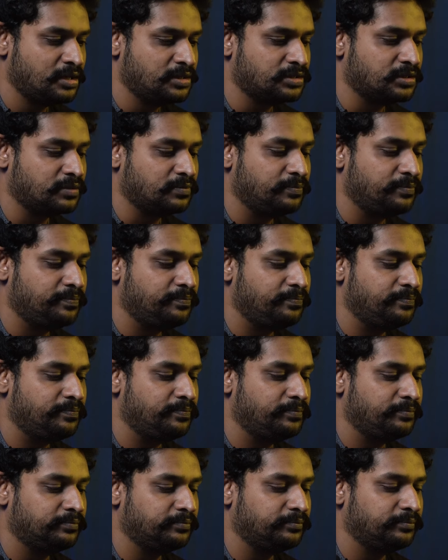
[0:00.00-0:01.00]
So
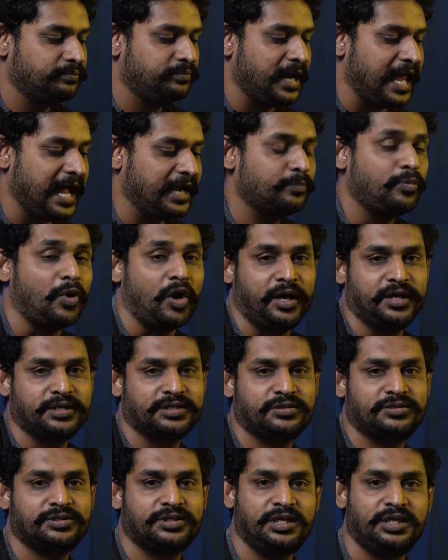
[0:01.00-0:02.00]
black
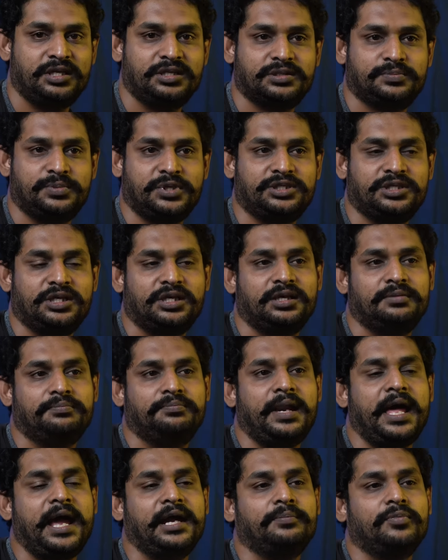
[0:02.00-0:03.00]
points, see, especially
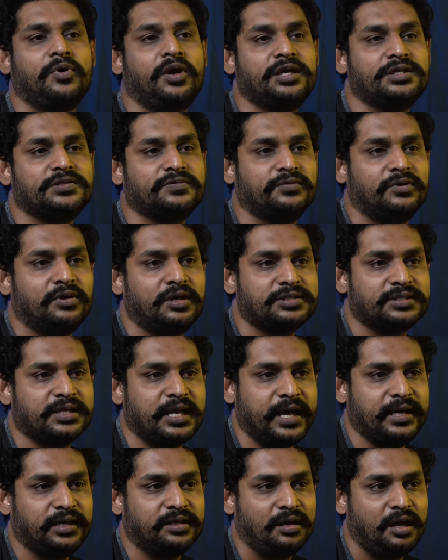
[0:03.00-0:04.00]
black points works
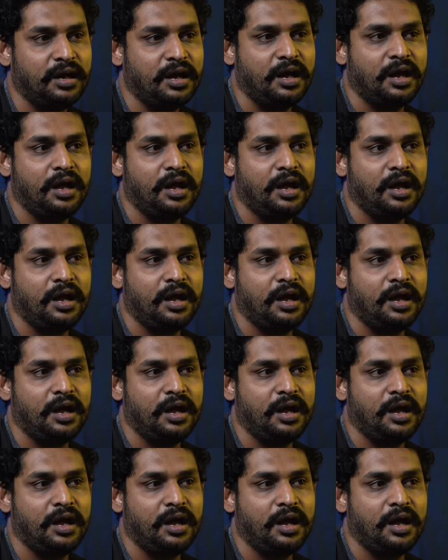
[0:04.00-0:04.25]
like